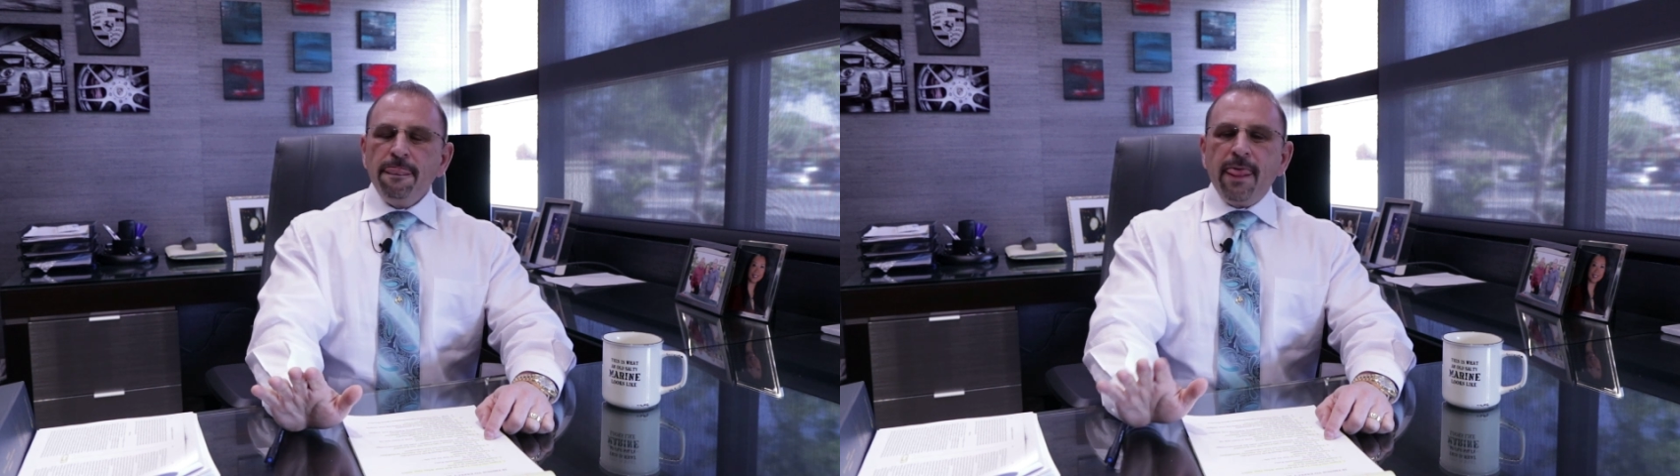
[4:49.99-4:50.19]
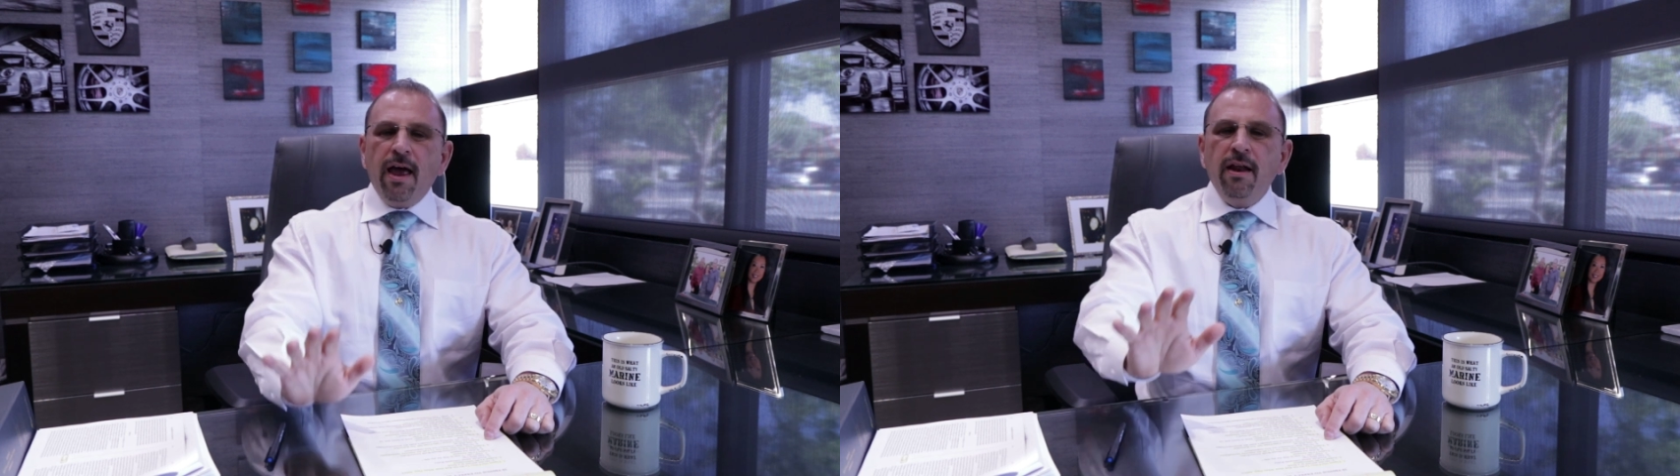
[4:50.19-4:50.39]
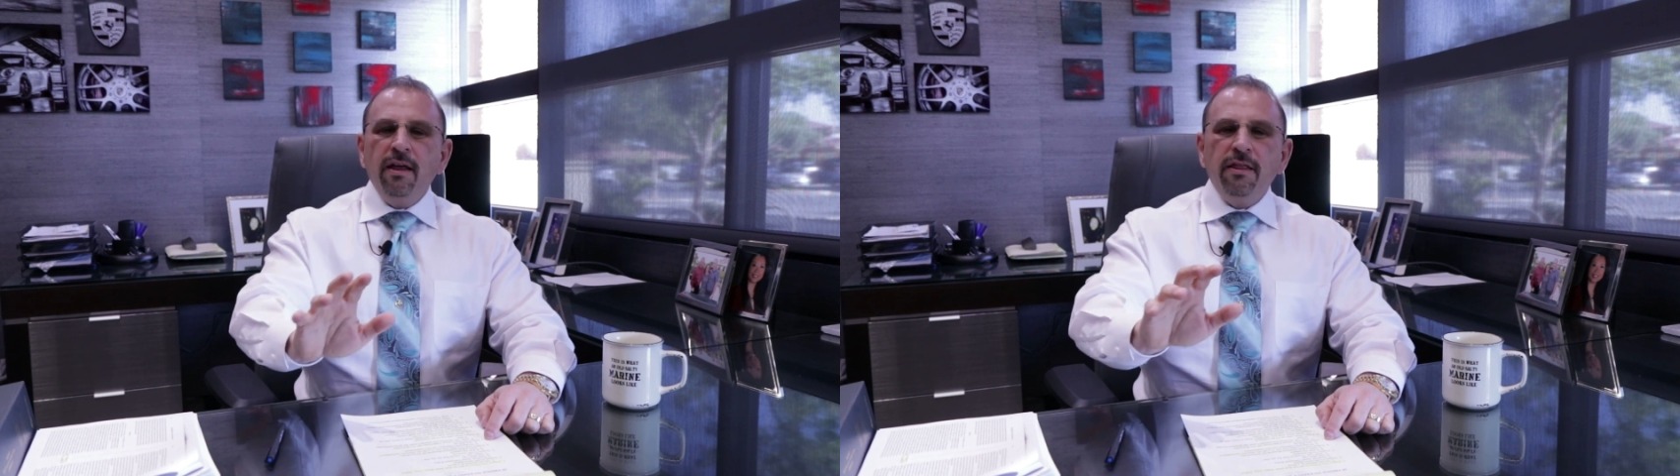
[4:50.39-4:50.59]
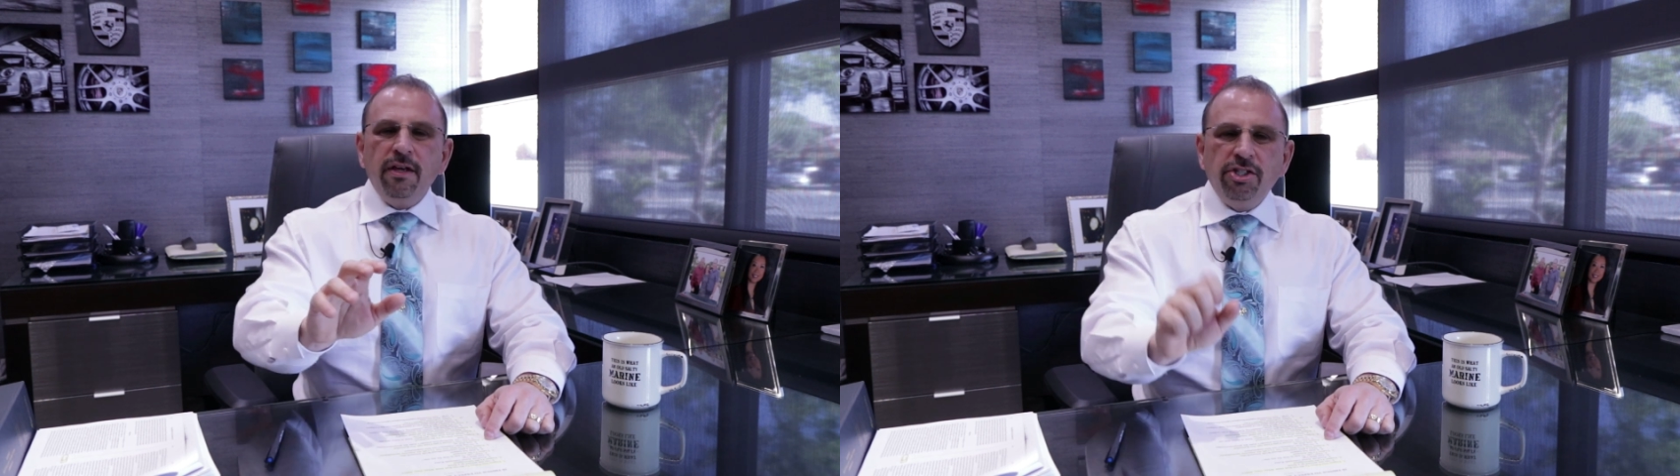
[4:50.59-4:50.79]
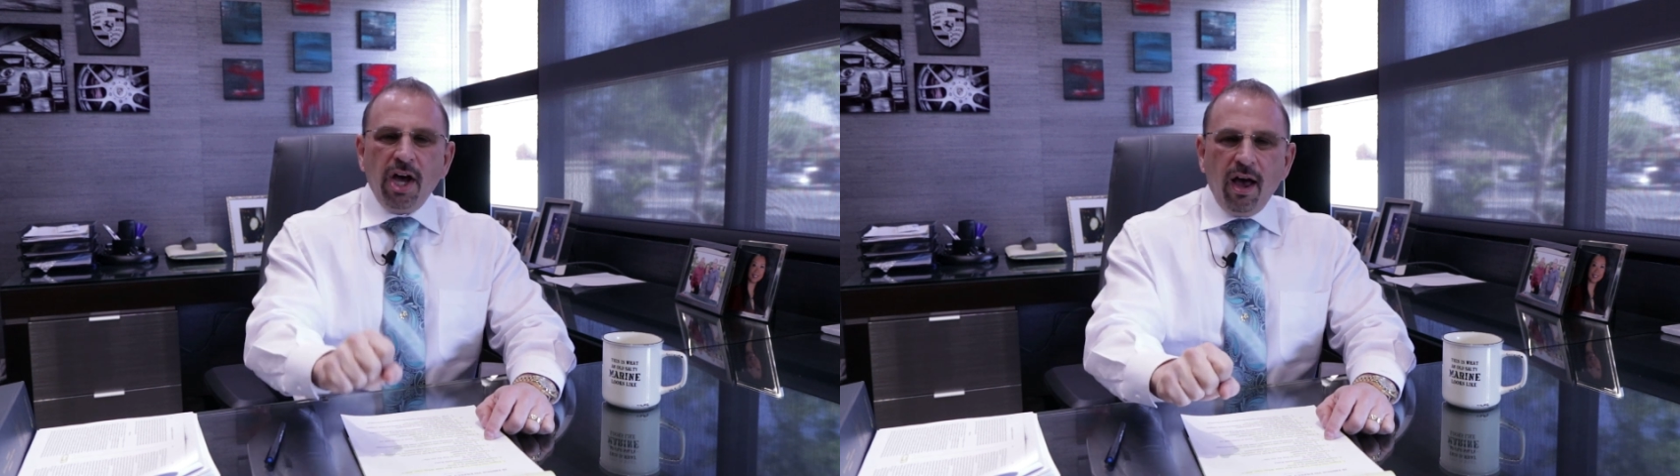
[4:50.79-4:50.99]
that the
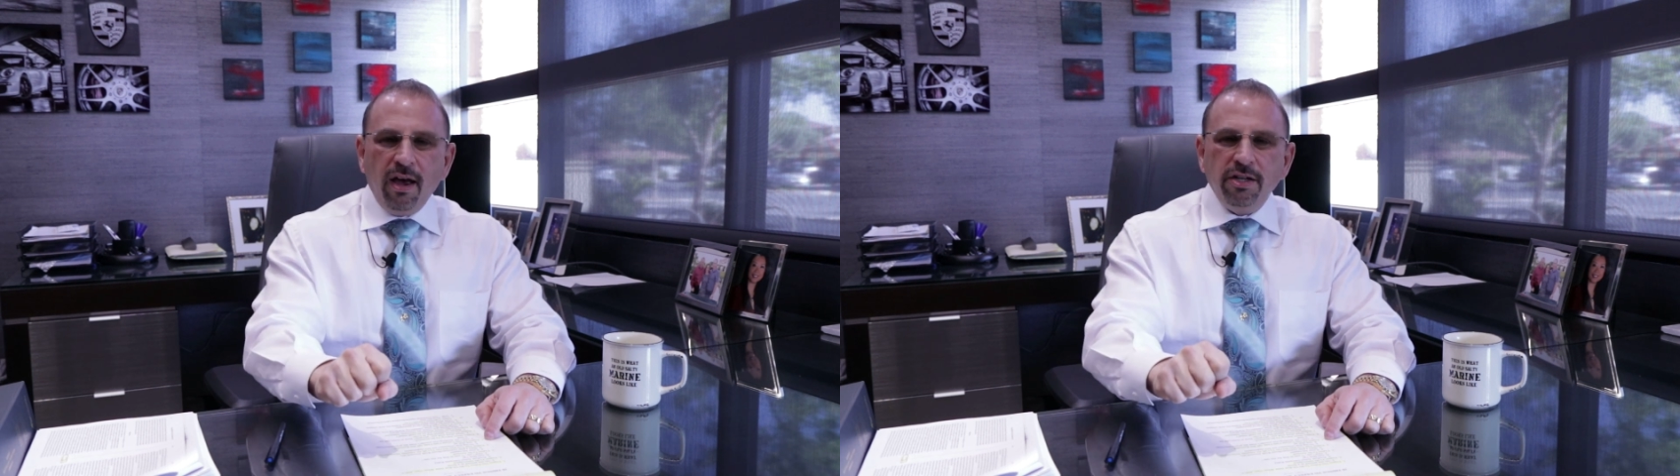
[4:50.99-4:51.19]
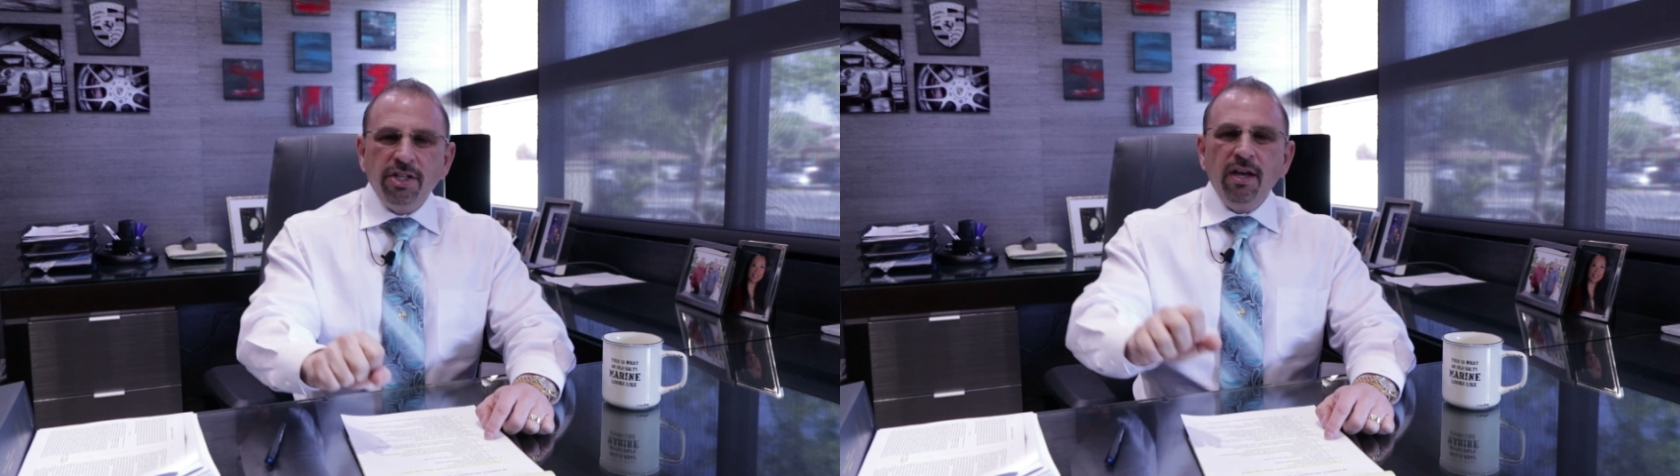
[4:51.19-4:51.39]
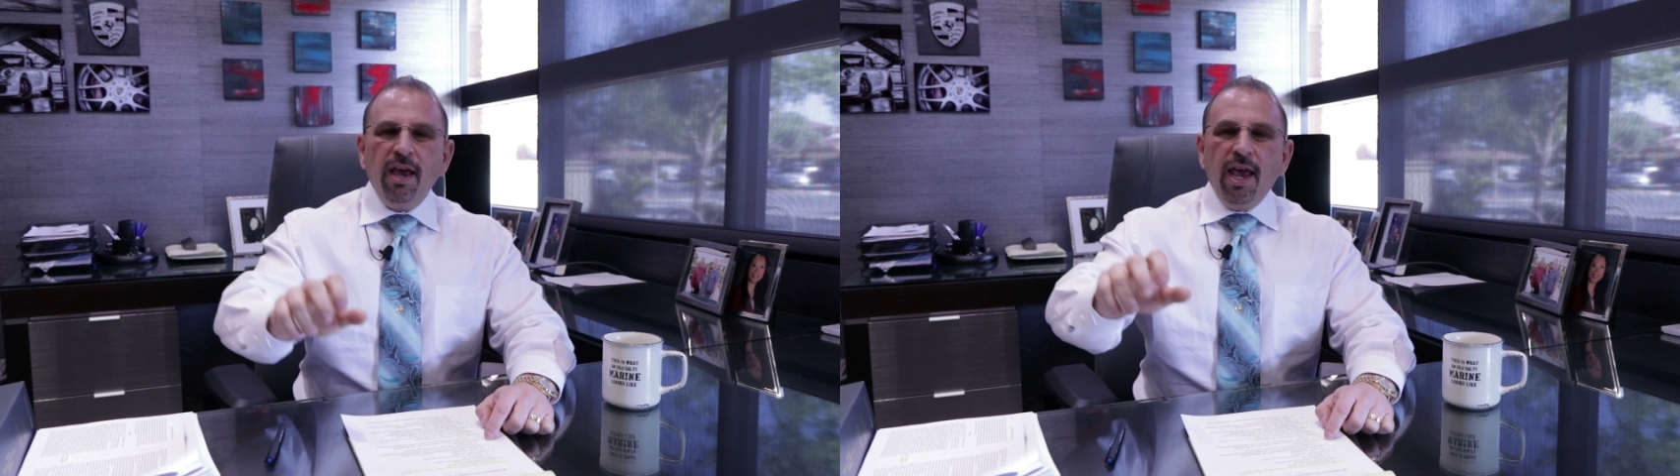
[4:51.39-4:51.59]
judge